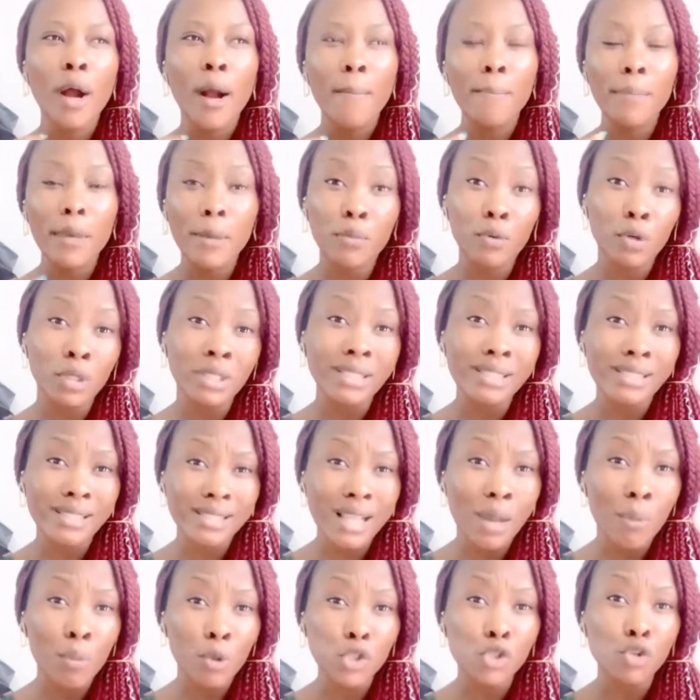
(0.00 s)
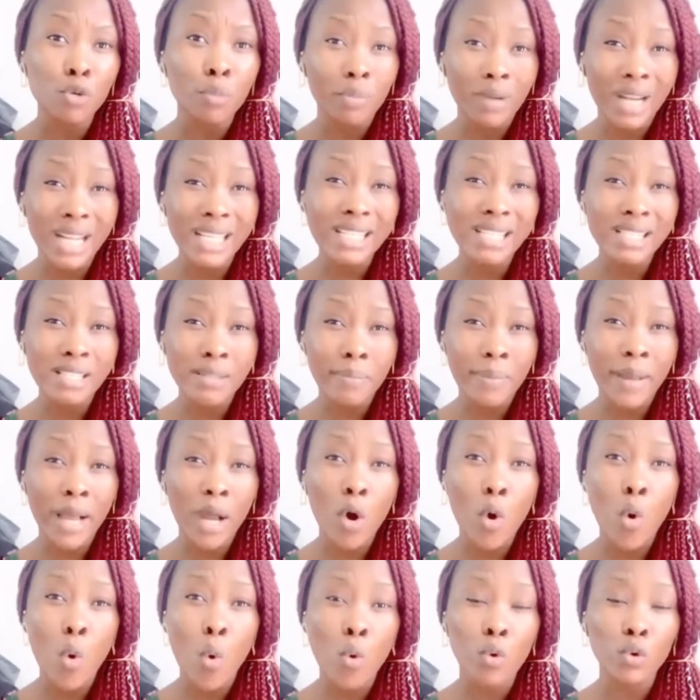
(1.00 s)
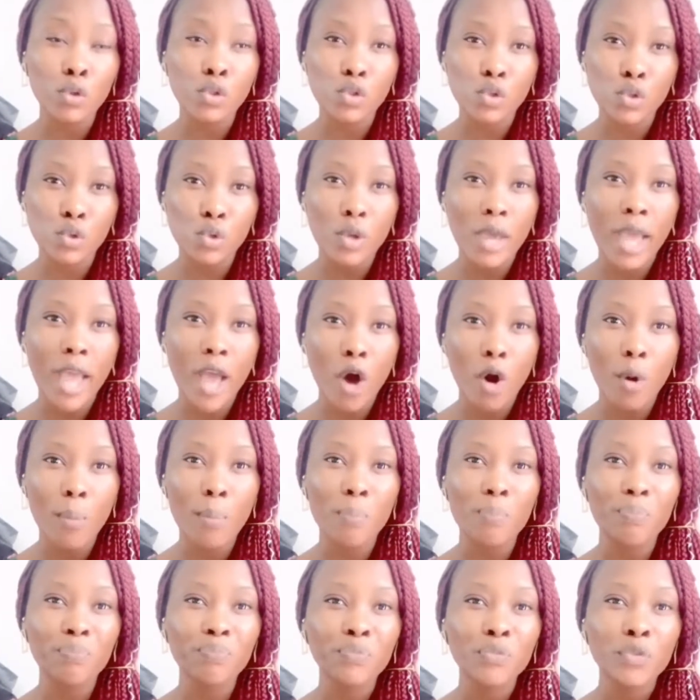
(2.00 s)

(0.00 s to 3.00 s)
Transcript: people understand what your brand is about, or to help